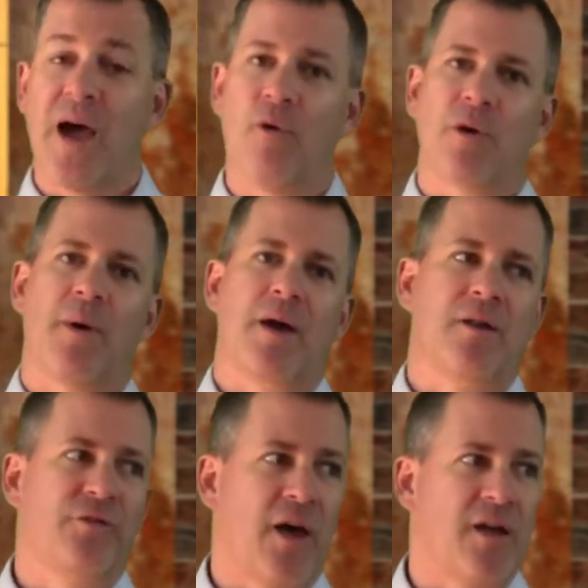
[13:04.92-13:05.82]
now what am I
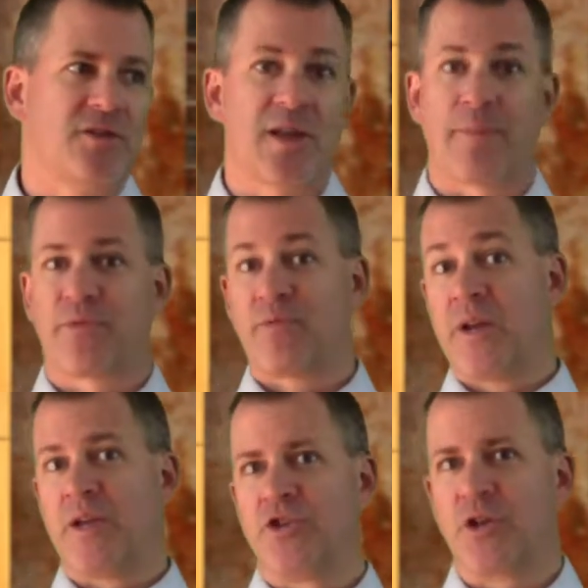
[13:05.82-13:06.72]
going to say? Step
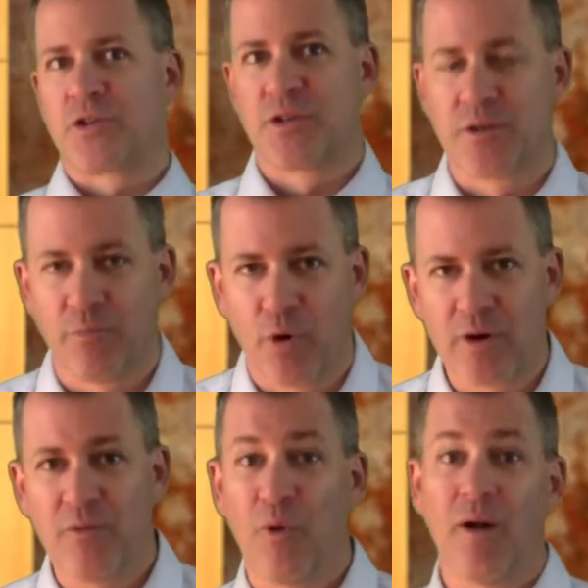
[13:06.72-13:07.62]
3 is just as
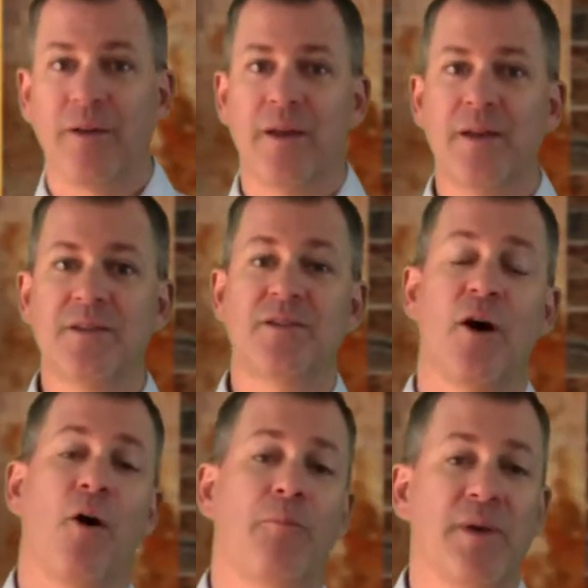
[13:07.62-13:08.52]
important? Well, it is
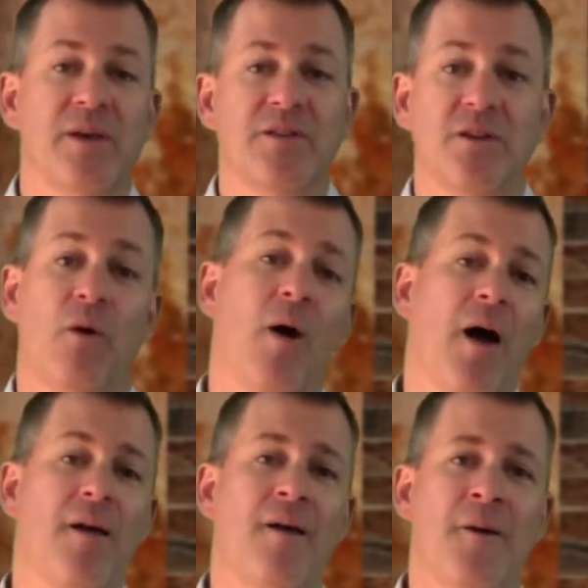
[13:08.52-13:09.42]
though, because you know
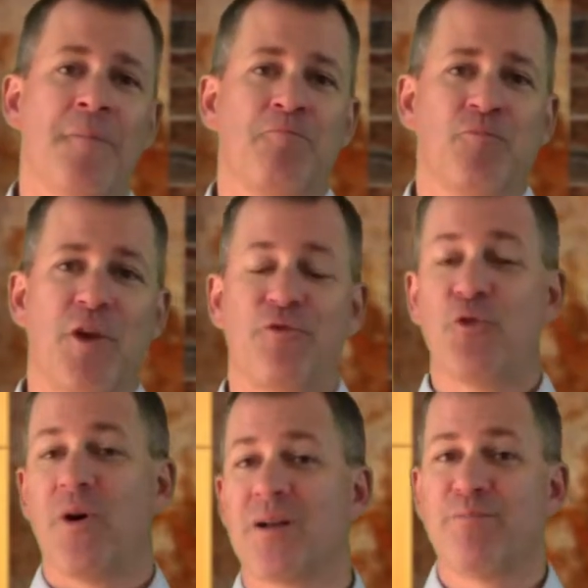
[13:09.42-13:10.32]
what? If
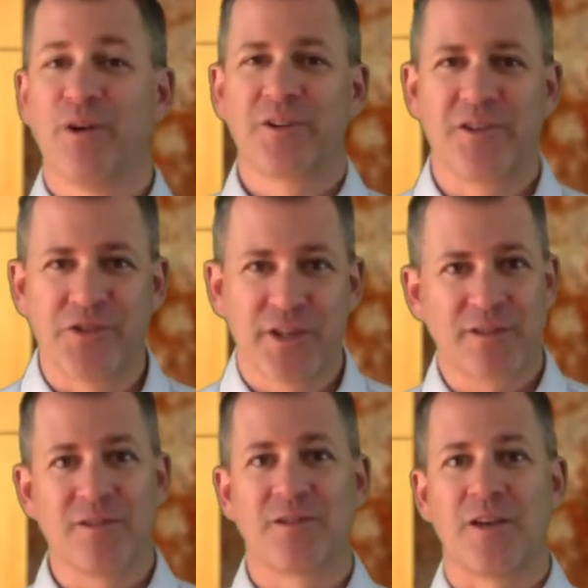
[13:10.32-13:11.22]
you want to build
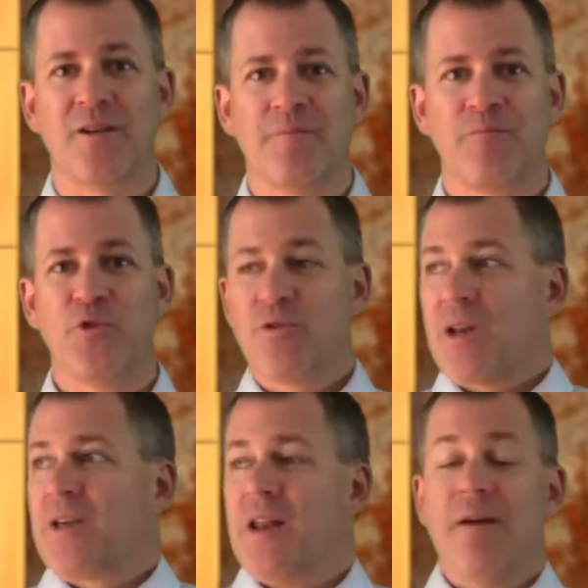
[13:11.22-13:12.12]
consistency, you
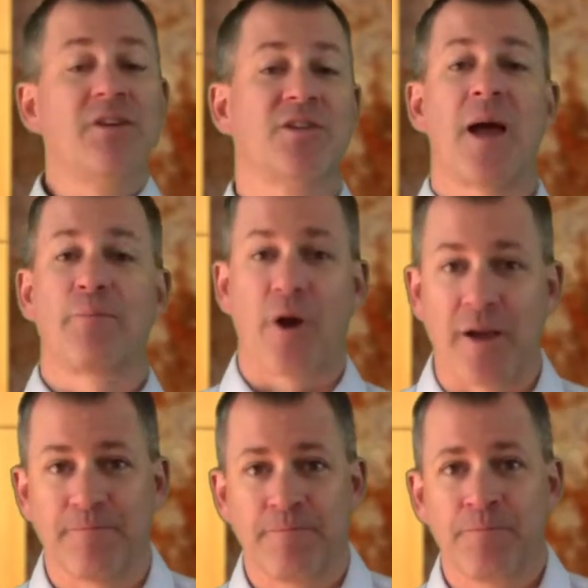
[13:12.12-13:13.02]
got to get every step
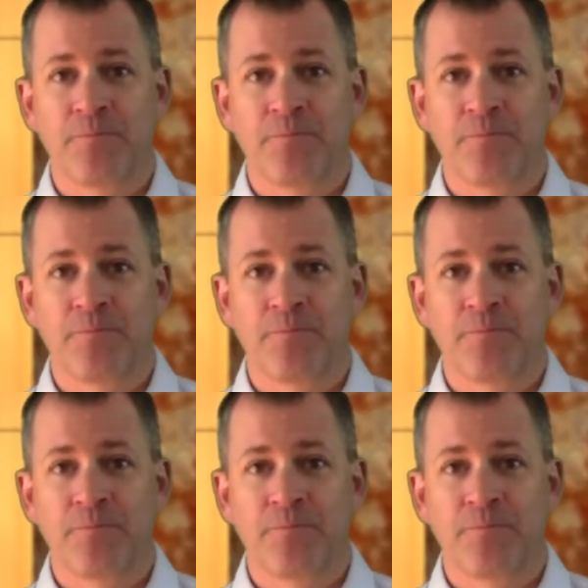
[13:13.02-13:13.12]
right.